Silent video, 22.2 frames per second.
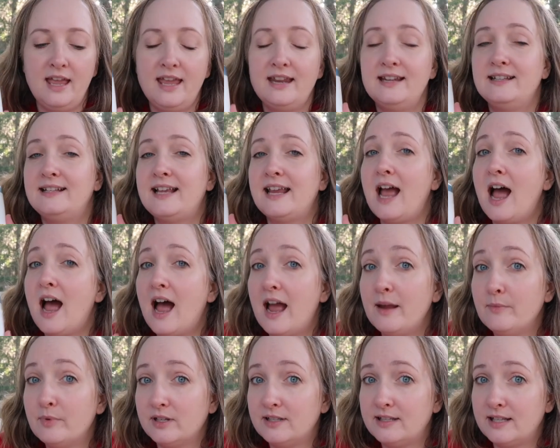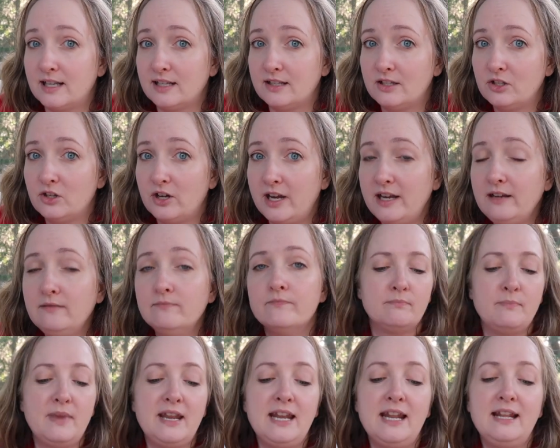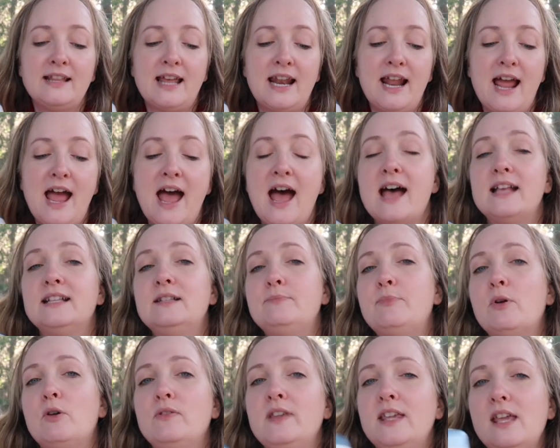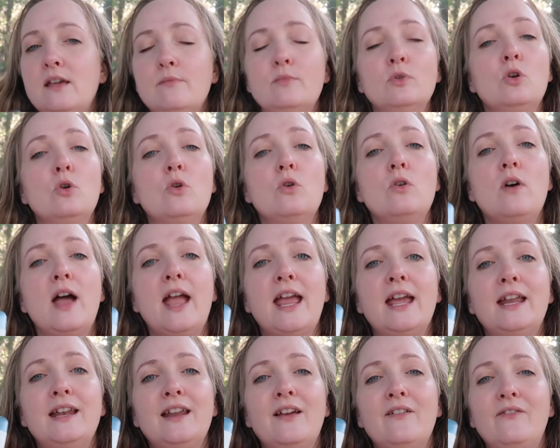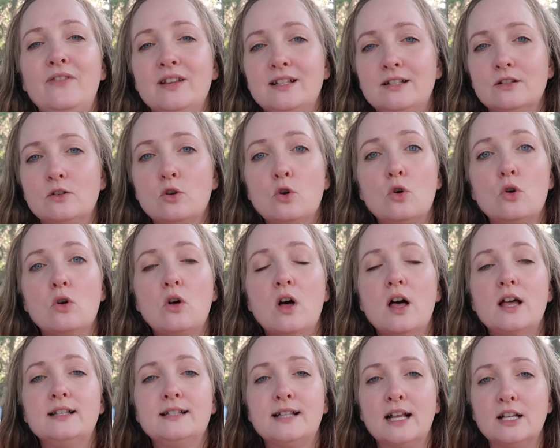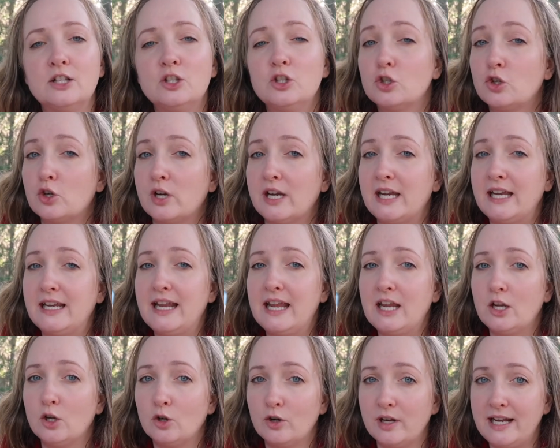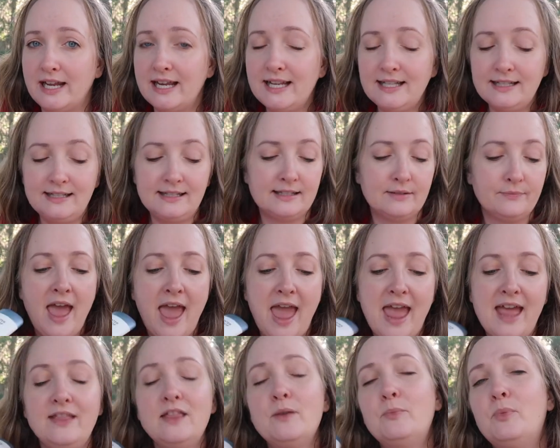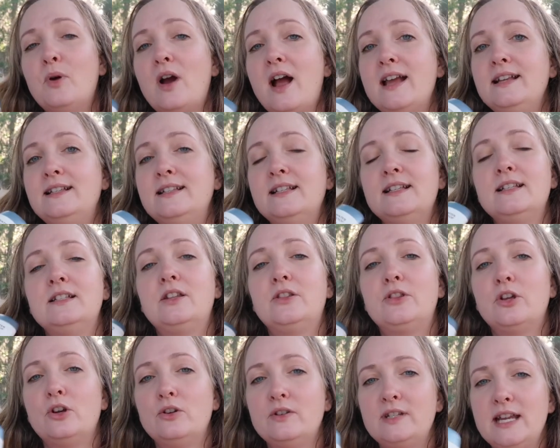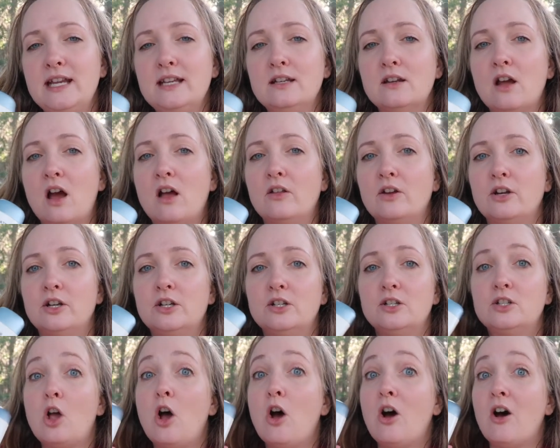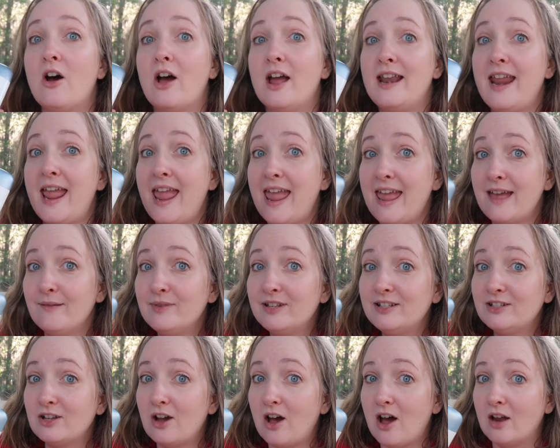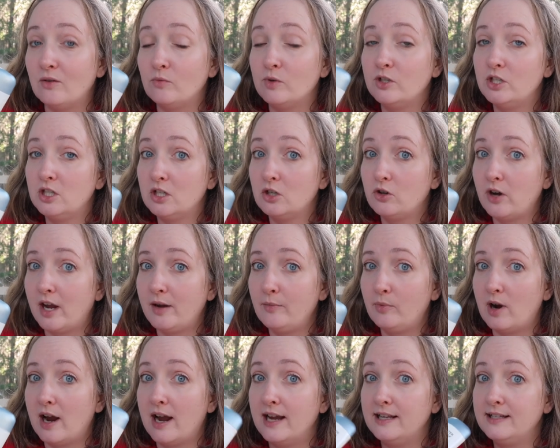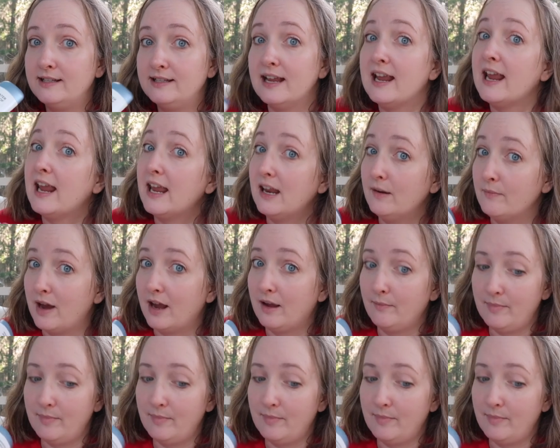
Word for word: It is a hybrid sunscreen, meaning that it has both chemical and physical sunscreen ingredients. And the price is $13 on Amazon, which is a great price in my